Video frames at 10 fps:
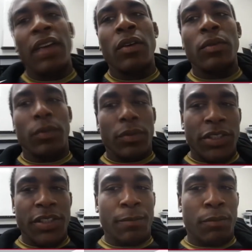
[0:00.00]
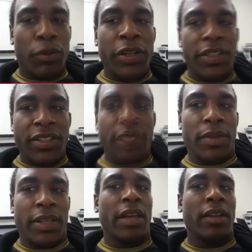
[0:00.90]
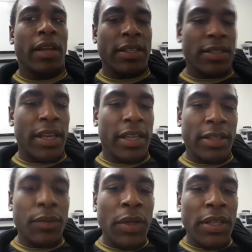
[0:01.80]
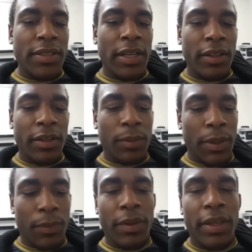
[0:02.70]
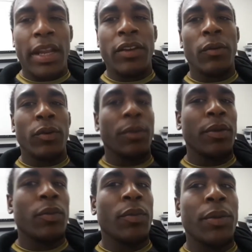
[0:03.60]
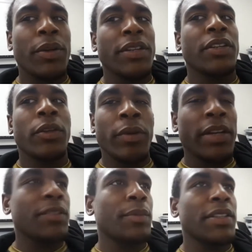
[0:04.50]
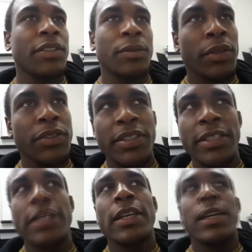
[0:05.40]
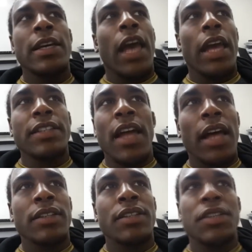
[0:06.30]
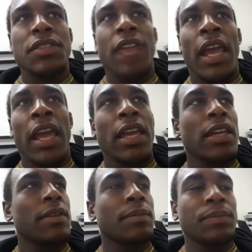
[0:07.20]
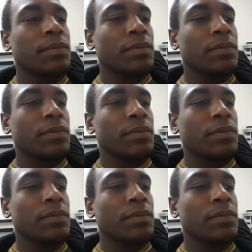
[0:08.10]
don't just preach something. It's like me telling people that I don't want to be remembered as a good wrestler, but as a good person. It's not just a, you